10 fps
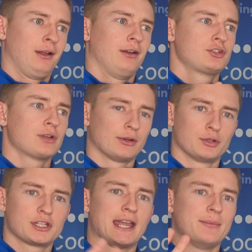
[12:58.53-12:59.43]
straddle
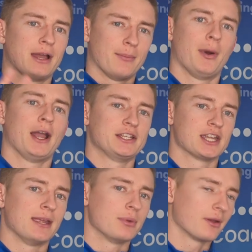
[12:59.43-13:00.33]
shape, and pike
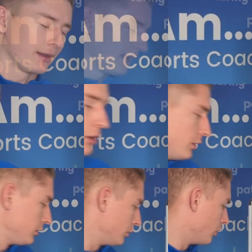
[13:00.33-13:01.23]
shape. Okay.
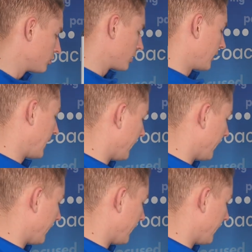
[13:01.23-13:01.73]
You're also going to